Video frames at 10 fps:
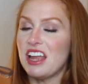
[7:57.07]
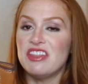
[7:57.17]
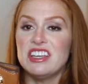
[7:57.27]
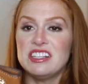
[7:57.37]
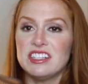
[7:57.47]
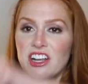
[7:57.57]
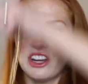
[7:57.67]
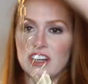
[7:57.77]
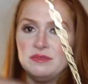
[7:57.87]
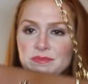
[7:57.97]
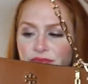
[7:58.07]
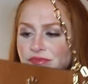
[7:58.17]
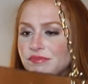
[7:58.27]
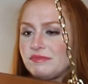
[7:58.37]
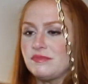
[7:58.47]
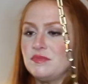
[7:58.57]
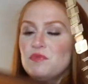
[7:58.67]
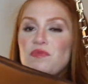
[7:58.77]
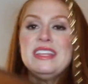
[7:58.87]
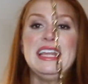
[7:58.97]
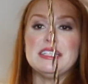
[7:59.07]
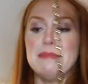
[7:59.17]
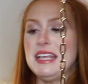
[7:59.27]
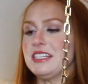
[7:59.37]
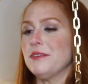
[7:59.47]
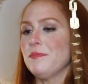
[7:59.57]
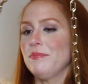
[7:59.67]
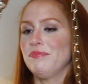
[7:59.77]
And this sucker is amazing